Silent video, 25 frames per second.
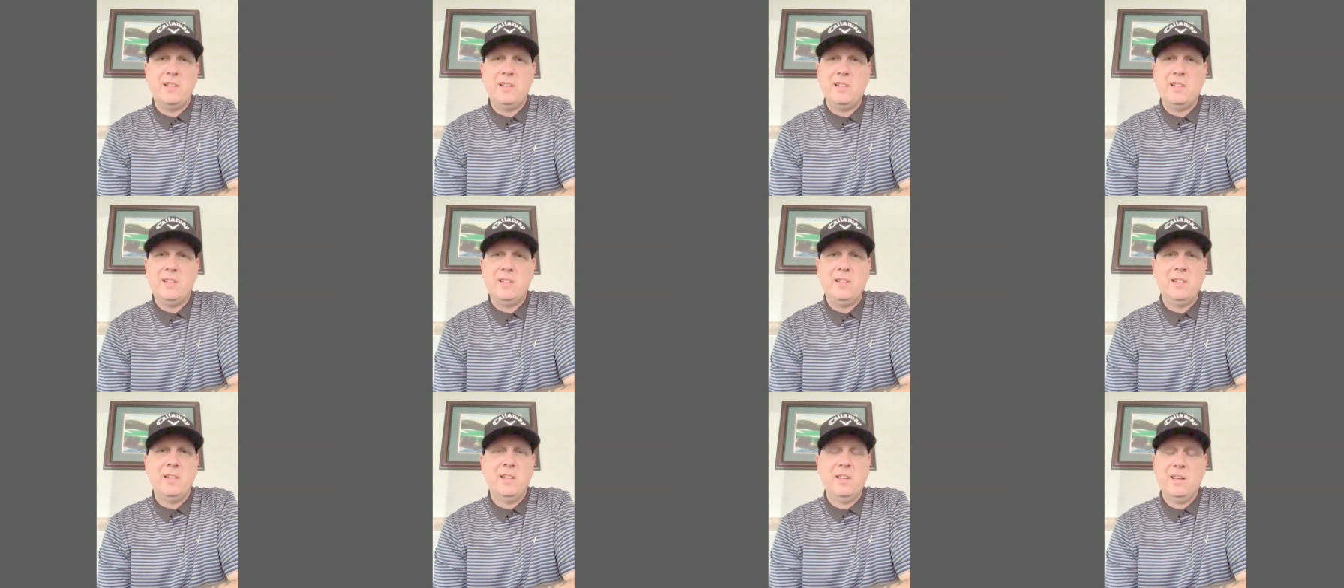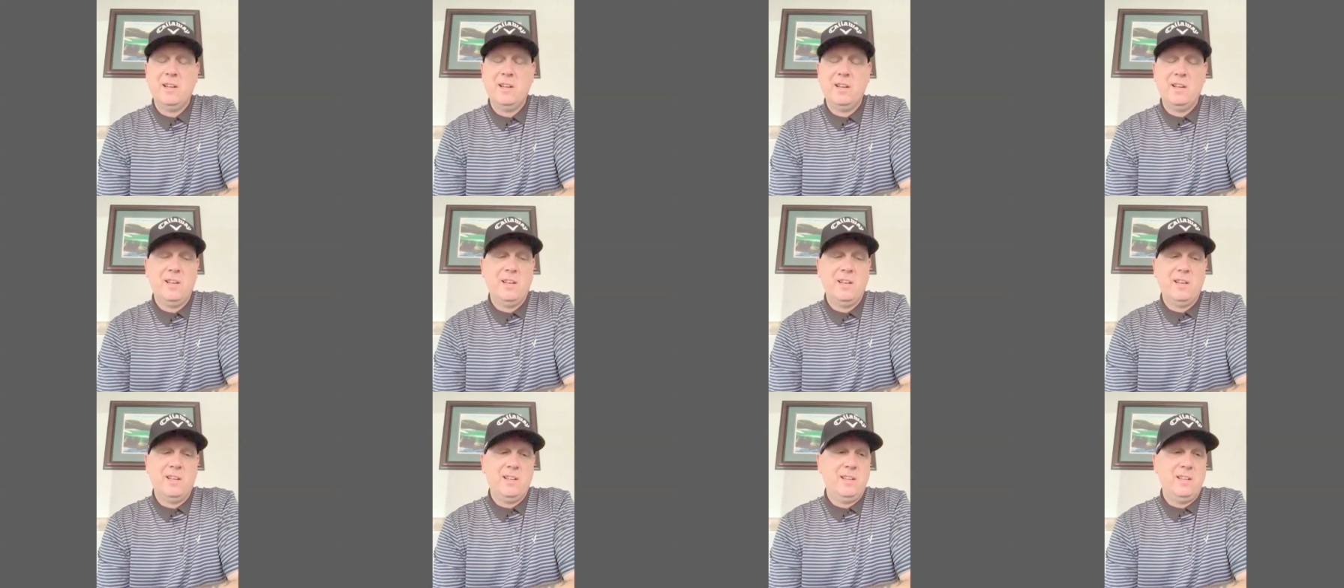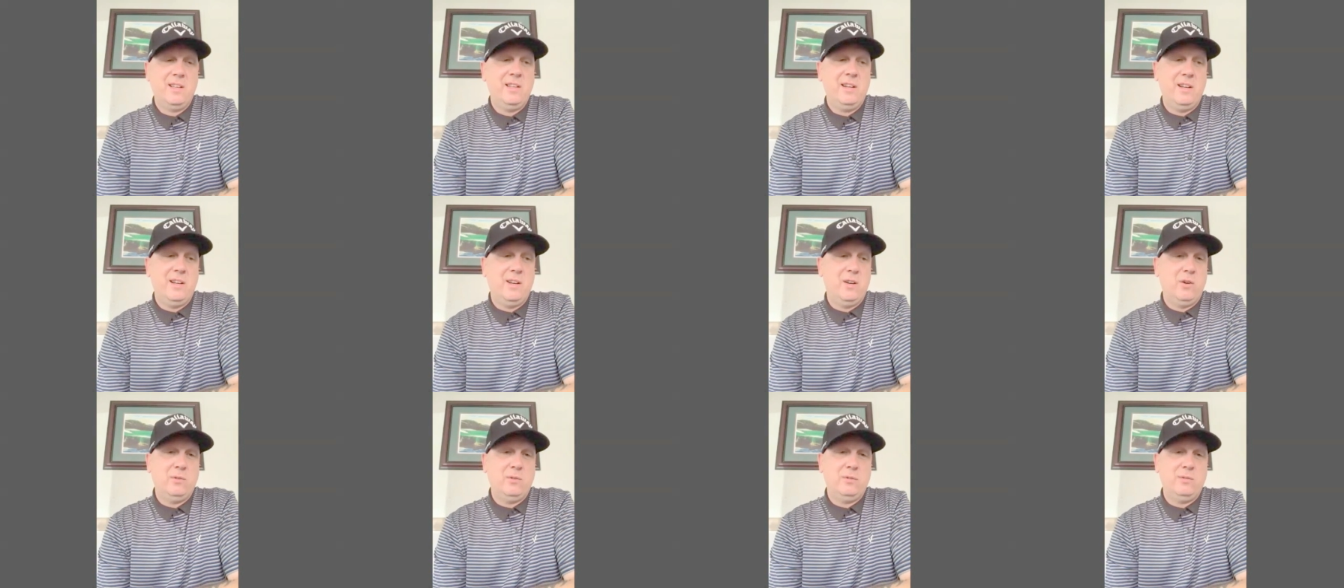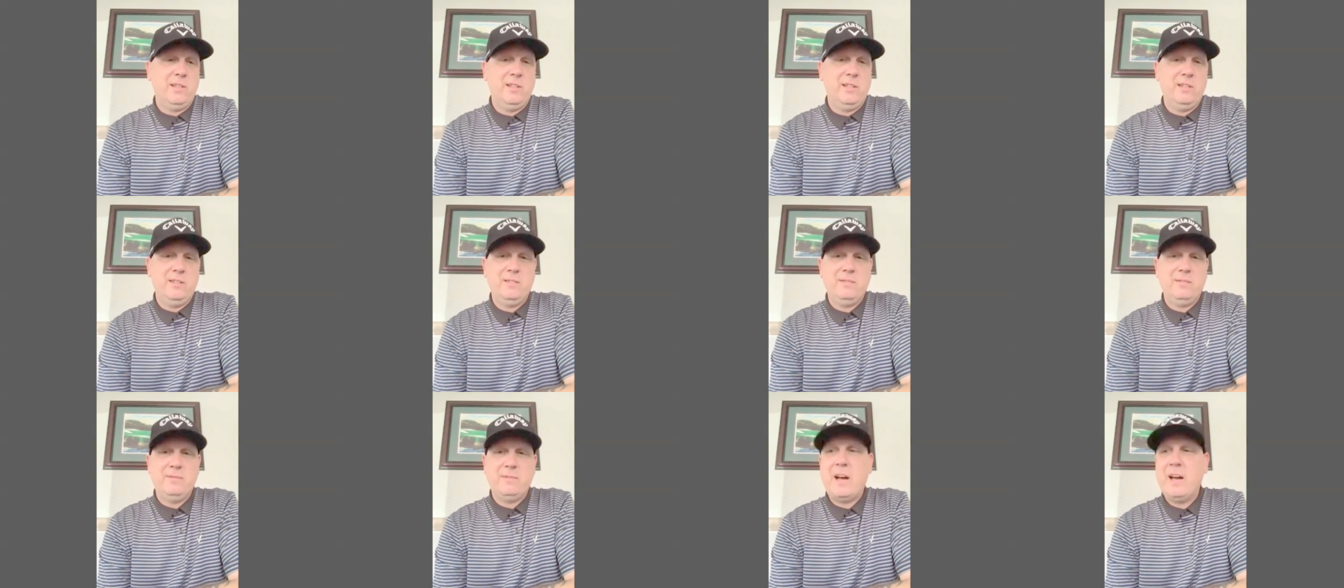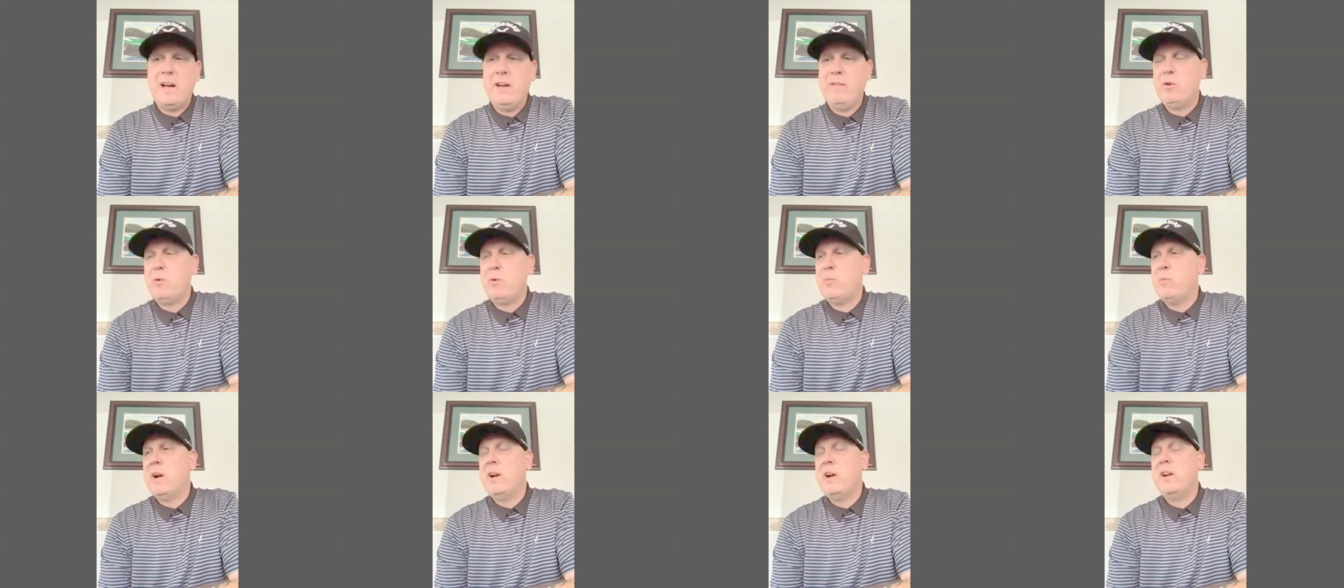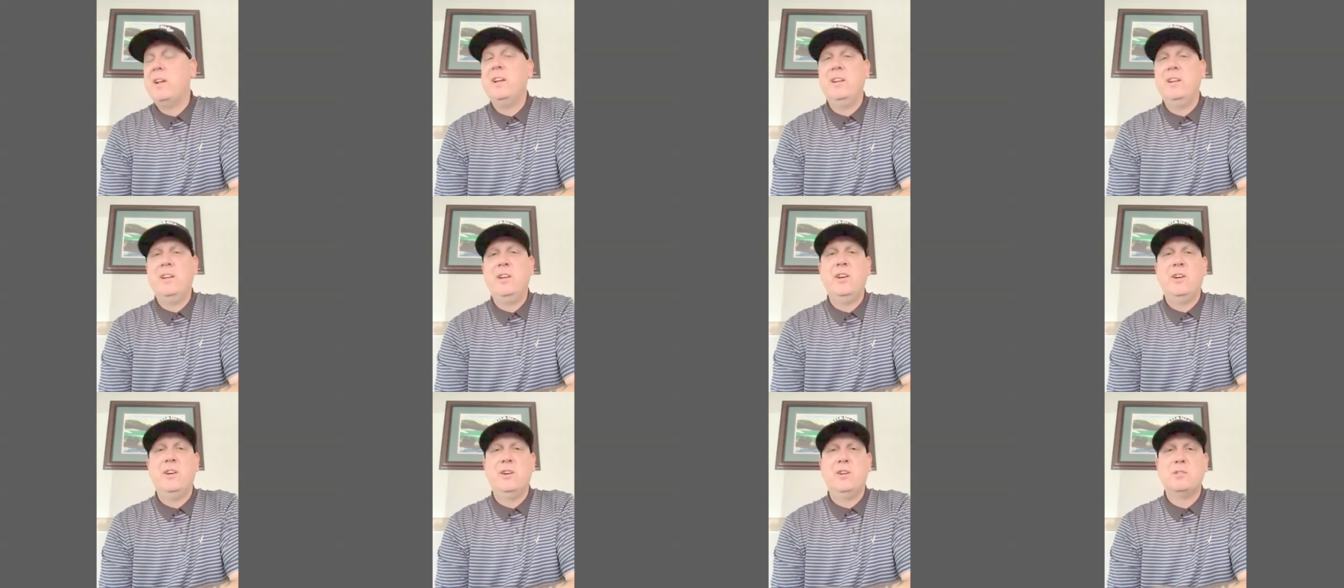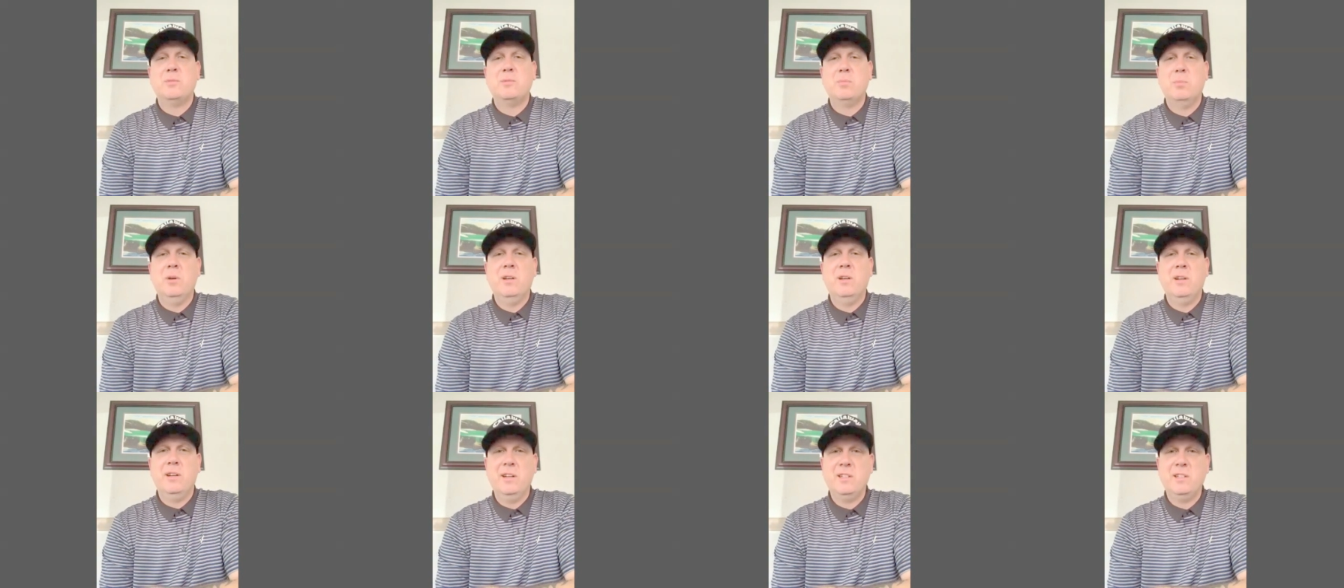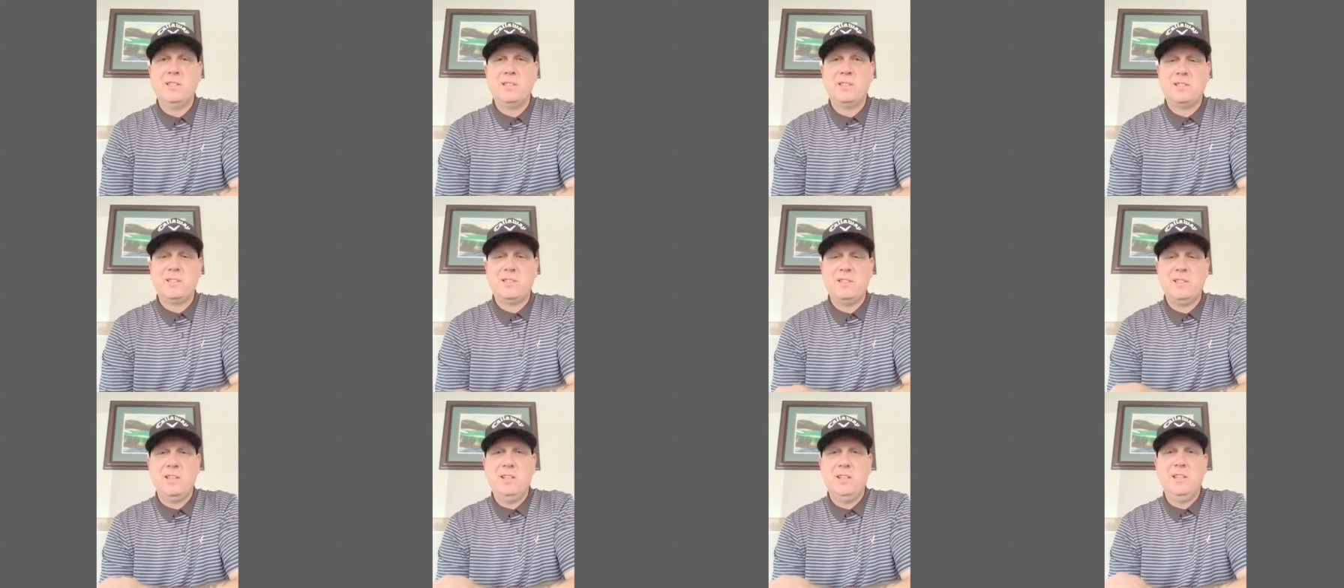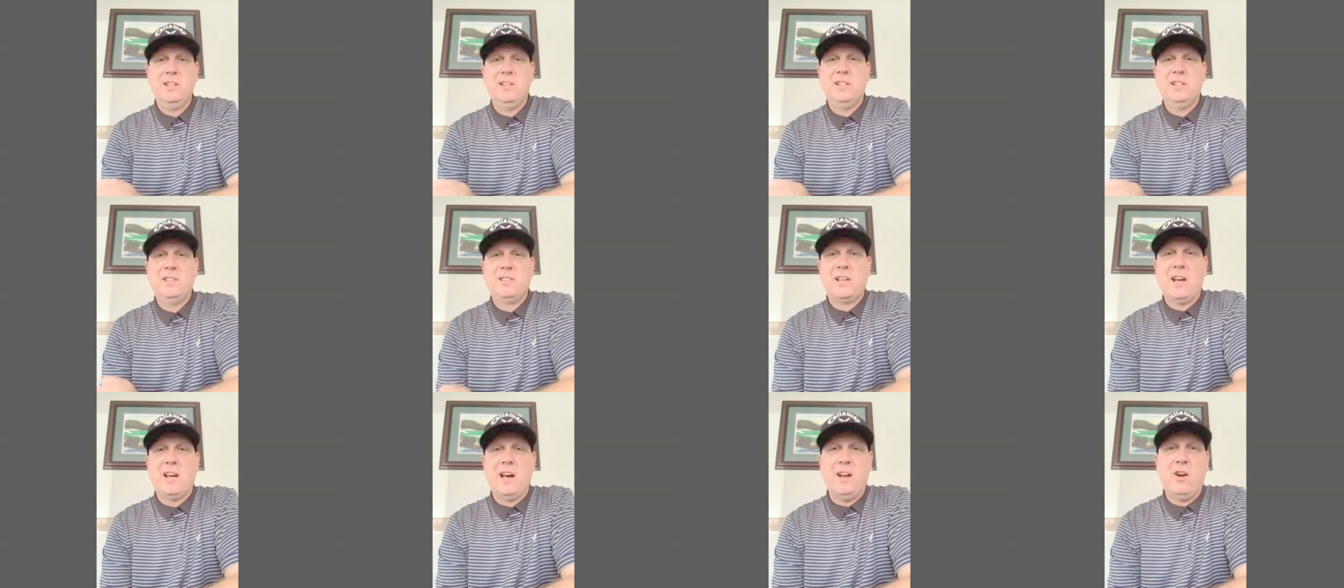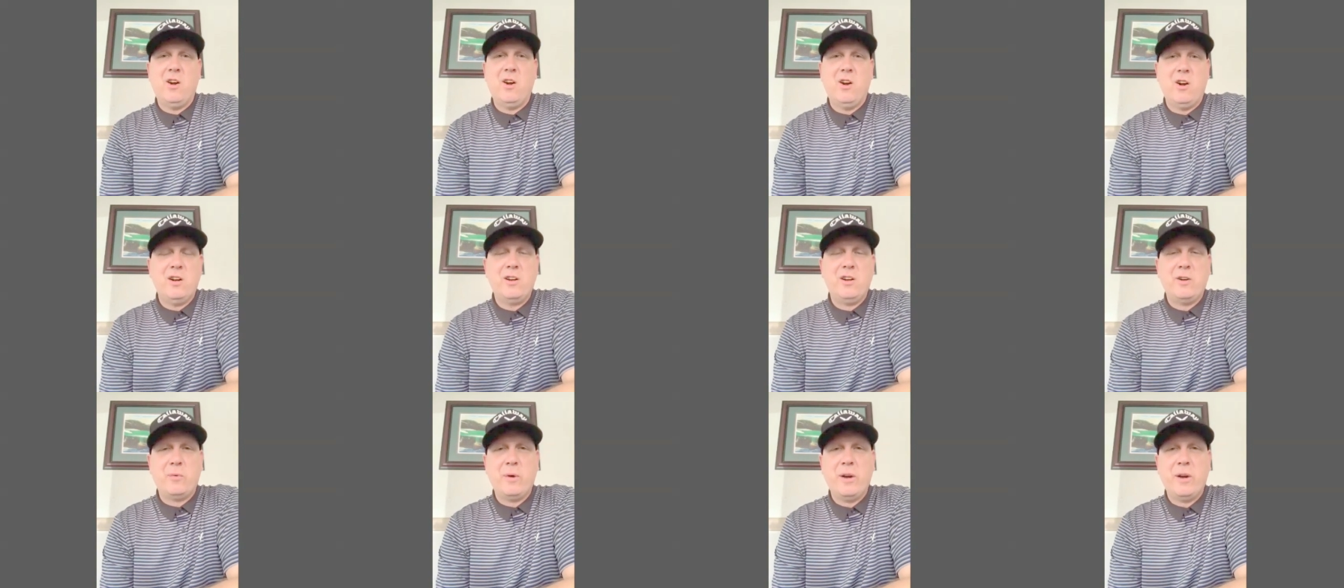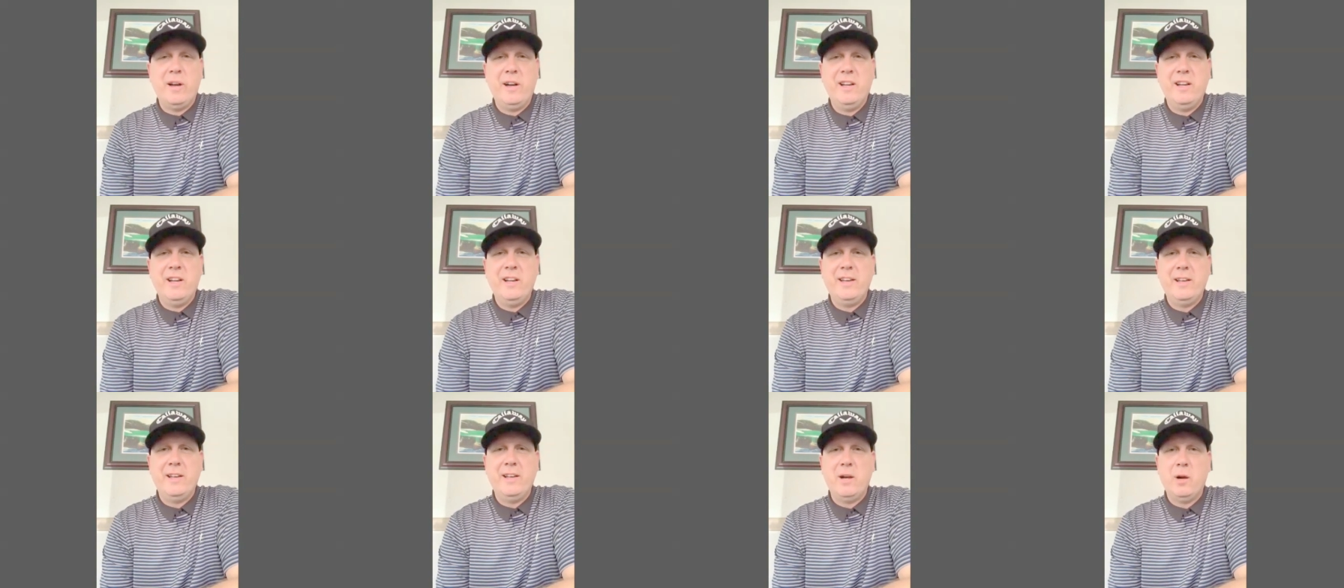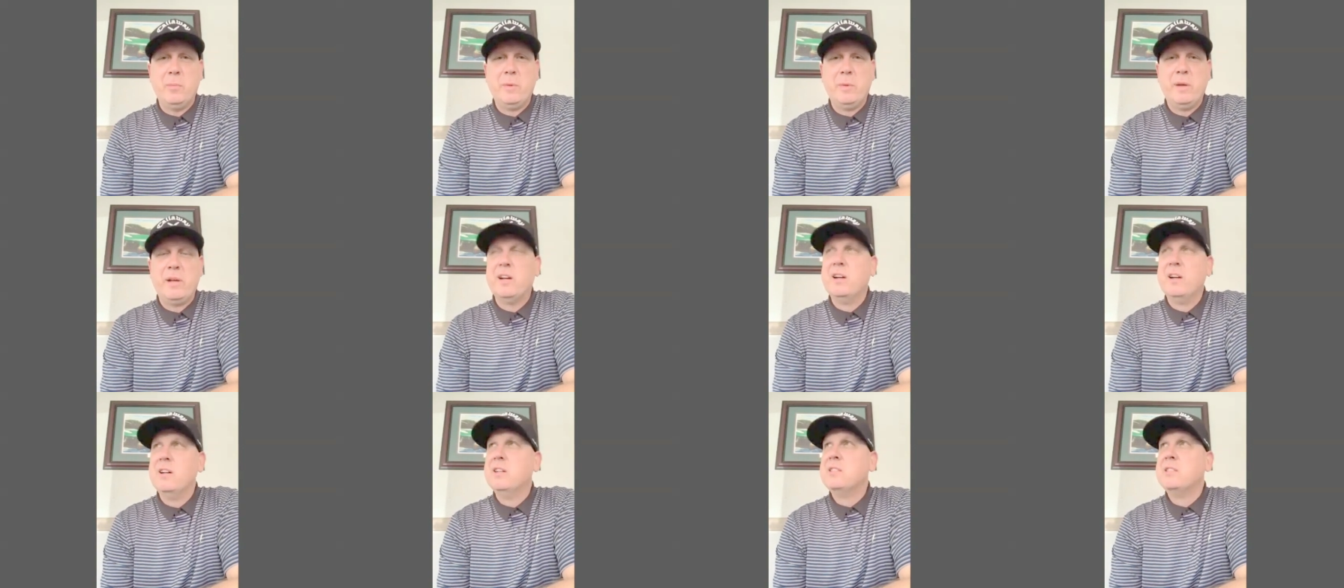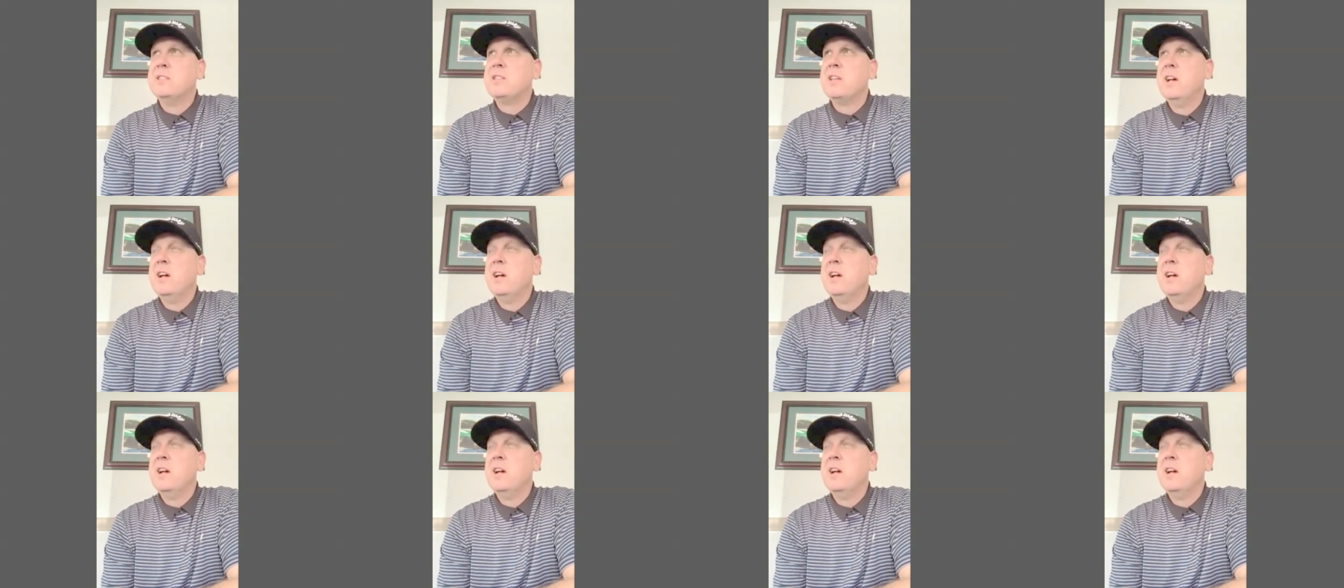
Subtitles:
And, you know, I haven't read it in years, but it's kind of hard to read it, you know, because